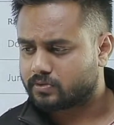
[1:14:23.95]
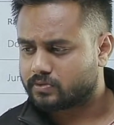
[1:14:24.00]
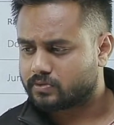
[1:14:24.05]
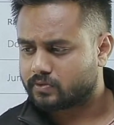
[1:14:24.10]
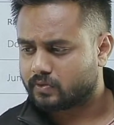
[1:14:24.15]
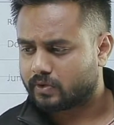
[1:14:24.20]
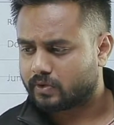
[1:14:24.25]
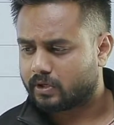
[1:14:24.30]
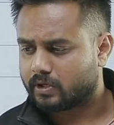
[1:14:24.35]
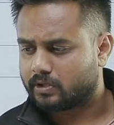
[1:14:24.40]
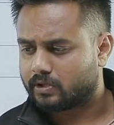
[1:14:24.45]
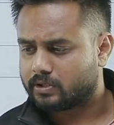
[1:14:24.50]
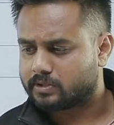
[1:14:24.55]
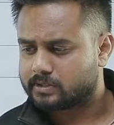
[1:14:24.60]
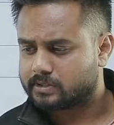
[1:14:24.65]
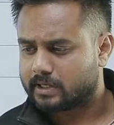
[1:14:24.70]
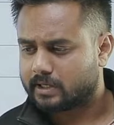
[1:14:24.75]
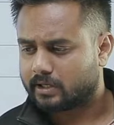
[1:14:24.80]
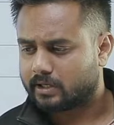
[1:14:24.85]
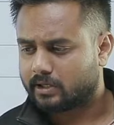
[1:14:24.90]
So here in the
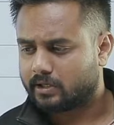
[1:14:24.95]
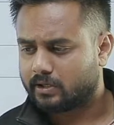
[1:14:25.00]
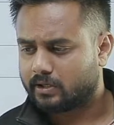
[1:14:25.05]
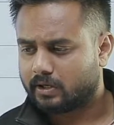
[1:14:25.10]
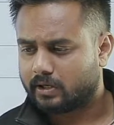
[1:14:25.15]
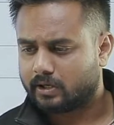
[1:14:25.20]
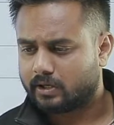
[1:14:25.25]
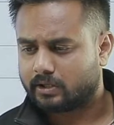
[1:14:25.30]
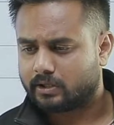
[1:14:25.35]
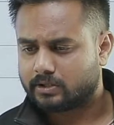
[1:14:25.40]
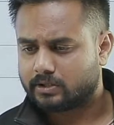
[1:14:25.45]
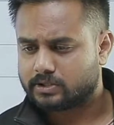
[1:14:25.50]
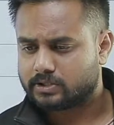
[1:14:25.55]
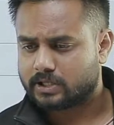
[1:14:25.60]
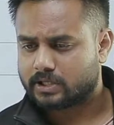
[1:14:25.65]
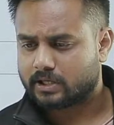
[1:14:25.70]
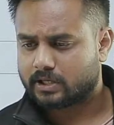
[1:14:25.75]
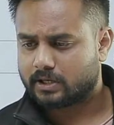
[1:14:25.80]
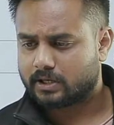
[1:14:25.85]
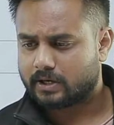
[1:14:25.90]
setting, I can
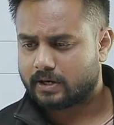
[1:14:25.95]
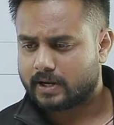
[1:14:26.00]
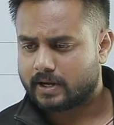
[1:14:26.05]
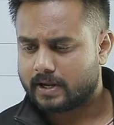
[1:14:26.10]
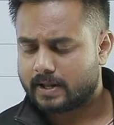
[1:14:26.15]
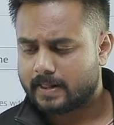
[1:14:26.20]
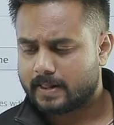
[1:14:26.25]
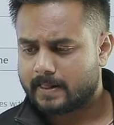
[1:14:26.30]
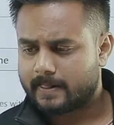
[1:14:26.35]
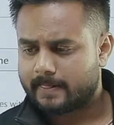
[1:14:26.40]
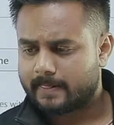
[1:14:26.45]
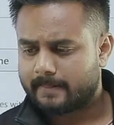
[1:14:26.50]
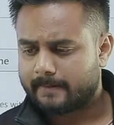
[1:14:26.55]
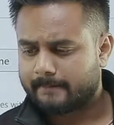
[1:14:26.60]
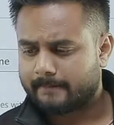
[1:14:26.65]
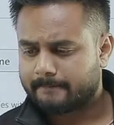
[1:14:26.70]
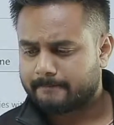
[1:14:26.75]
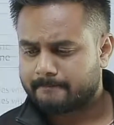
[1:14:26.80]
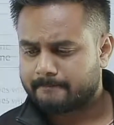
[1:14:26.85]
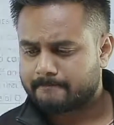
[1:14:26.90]
check it.
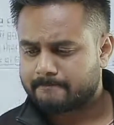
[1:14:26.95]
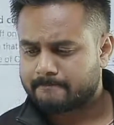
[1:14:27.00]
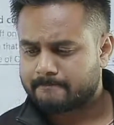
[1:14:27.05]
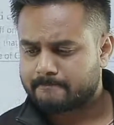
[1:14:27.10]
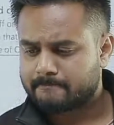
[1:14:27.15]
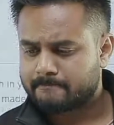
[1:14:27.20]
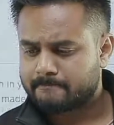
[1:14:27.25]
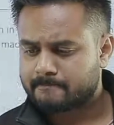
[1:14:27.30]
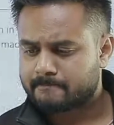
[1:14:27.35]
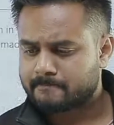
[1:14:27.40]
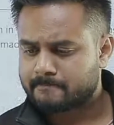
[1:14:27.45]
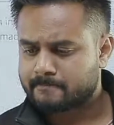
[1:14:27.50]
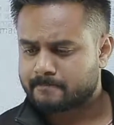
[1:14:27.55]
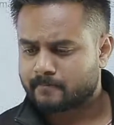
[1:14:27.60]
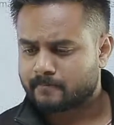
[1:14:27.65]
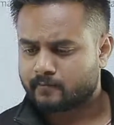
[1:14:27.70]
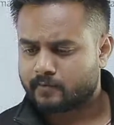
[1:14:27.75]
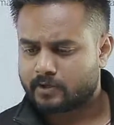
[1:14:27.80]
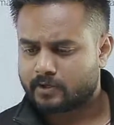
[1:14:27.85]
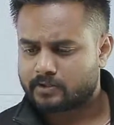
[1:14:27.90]

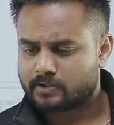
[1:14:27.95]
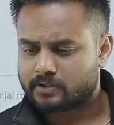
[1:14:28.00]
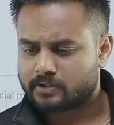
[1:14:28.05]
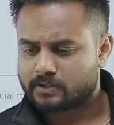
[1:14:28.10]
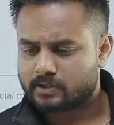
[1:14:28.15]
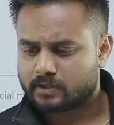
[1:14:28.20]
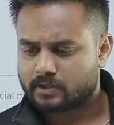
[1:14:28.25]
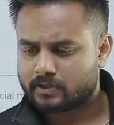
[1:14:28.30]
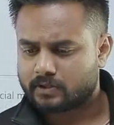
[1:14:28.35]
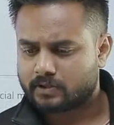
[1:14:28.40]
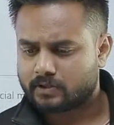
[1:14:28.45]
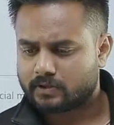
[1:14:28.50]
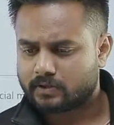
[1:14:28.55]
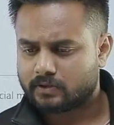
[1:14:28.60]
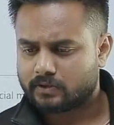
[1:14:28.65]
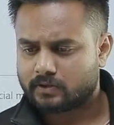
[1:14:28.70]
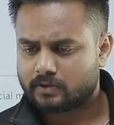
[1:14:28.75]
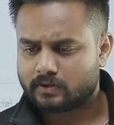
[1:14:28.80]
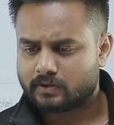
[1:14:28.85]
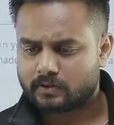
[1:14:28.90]
Where is the setting?
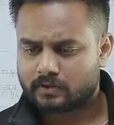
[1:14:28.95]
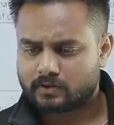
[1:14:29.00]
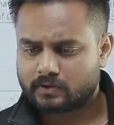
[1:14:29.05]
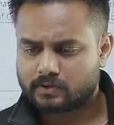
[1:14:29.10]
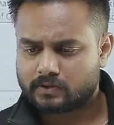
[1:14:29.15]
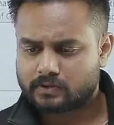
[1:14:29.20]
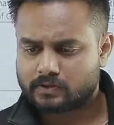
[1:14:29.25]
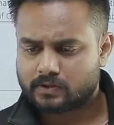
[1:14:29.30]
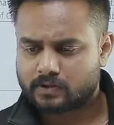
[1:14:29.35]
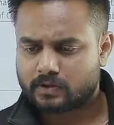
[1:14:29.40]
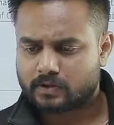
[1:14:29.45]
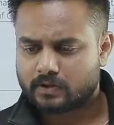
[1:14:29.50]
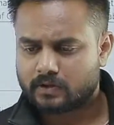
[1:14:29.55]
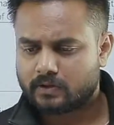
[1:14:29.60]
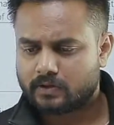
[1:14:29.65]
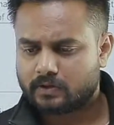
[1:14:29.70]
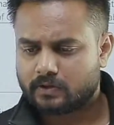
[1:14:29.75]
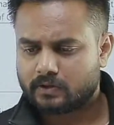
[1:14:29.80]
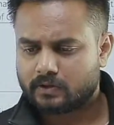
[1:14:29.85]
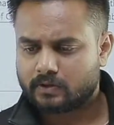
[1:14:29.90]
Here is a
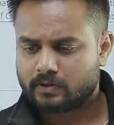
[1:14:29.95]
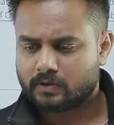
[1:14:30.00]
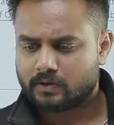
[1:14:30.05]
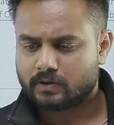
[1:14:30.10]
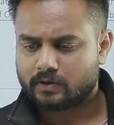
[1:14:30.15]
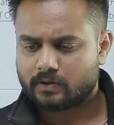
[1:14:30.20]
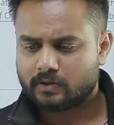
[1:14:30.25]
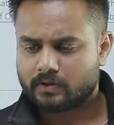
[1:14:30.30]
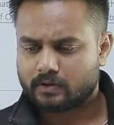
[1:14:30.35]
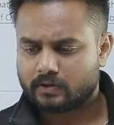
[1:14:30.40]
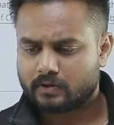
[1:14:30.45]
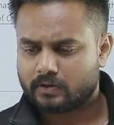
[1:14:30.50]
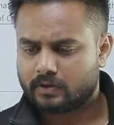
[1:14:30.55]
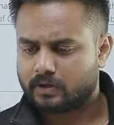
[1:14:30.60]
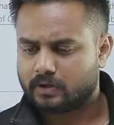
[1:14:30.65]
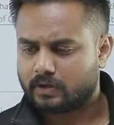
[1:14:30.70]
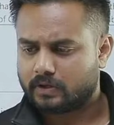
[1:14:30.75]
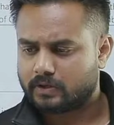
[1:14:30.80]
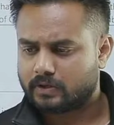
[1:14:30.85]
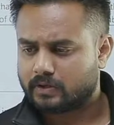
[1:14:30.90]
setting.
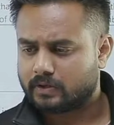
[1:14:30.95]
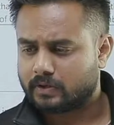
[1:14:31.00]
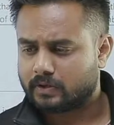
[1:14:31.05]
Runner.